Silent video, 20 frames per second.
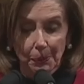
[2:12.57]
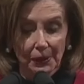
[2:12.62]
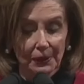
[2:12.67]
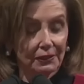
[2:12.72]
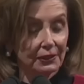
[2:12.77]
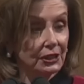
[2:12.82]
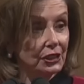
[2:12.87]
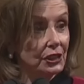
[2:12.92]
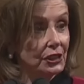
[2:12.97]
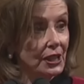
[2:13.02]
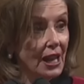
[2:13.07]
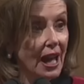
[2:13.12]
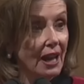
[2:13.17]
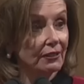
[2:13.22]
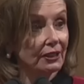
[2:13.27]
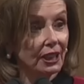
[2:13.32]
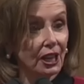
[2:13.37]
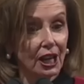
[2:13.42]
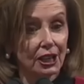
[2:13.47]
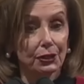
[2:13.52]
privileged to
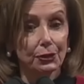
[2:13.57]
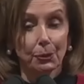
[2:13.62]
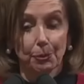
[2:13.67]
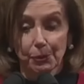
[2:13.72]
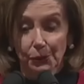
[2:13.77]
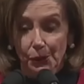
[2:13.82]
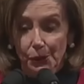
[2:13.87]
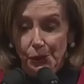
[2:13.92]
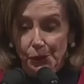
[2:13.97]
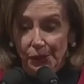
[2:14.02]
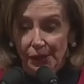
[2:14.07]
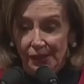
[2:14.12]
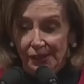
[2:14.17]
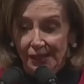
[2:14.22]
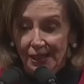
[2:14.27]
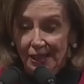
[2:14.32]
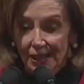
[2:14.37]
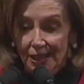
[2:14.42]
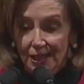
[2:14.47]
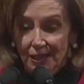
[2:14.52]
have a
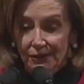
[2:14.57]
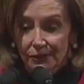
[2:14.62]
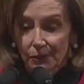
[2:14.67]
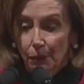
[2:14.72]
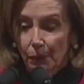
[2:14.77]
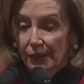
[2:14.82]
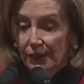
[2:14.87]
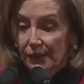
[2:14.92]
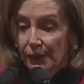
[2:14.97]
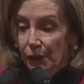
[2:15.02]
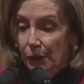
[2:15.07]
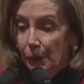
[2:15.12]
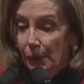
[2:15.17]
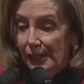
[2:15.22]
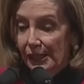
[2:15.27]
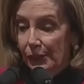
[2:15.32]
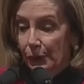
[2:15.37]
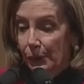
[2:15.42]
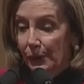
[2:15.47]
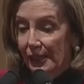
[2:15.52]
contribution from one of the
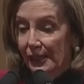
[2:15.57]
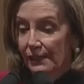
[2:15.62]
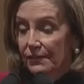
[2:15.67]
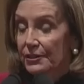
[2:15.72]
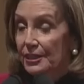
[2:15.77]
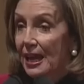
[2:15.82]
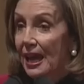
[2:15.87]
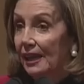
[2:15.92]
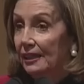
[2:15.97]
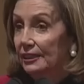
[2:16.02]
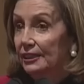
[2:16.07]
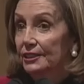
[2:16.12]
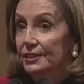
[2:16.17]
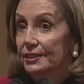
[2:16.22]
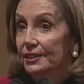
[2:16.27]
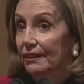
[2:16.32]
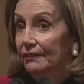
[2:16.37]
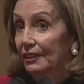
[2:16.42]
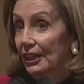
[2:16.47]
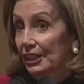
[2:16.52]
great creative
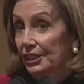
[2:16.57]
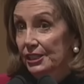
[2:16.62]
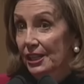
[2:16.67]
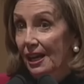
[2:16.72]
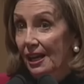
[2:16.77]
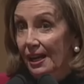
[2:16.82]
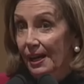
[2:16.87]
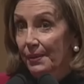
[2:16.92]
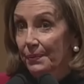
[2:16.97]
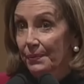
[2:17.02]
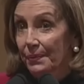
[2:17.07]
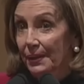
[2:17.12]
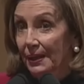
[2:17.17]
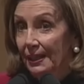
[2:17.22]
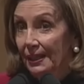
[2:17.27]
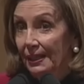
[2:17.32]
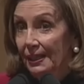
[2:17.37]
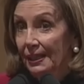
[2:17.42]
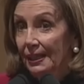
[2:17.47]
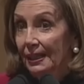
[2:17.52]
talents of our time,
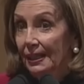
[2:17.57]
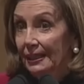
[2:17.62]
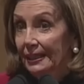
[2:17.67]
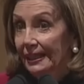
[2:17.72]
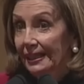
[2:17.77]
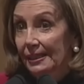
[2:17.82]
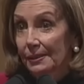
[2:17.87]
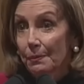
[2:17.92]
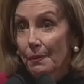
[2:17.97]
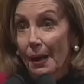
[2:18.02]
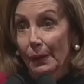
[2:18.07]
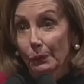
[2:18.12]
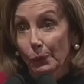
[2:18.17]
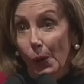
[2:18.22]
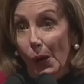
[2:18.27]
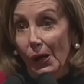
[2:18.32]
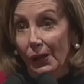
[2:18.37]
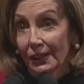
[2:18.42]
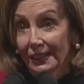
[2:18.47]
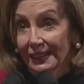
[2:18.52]

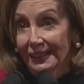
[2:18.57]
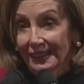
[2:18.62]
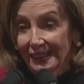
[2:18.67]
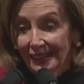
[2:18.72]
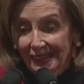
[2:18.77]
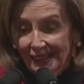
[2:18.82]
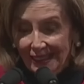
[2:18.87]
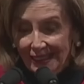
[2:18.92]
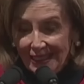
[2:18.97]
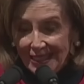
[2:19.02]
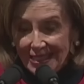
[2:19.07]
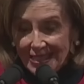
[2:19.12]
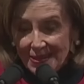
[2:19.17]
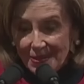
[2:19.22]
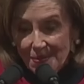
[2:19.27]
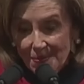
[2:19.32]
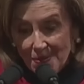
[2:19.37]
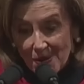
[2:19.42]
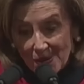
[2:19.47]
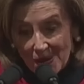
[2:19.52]
Lin-Manuel
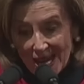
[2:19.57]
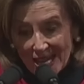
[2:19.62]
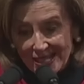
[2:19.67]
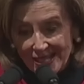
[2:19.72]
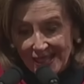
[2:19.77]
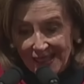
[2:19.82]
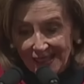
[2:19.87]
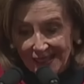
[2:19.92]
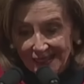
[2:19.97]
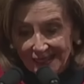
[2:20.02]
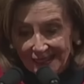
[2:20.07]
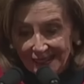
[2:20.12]
Miranda.